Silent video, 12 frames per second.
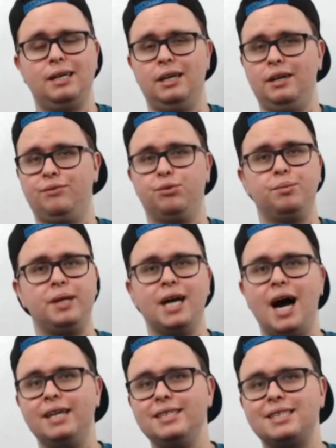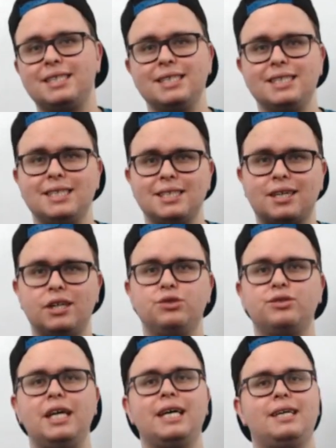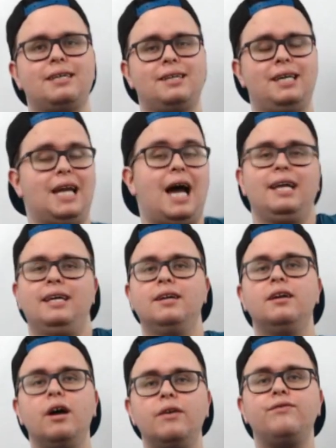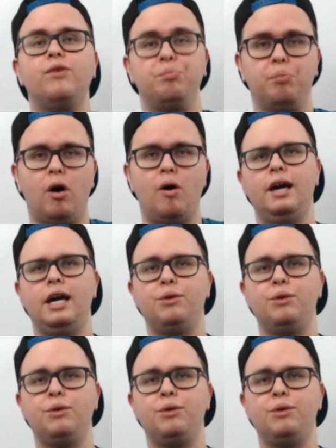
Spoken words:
if we're being honest, this is a country that cannot get enough football.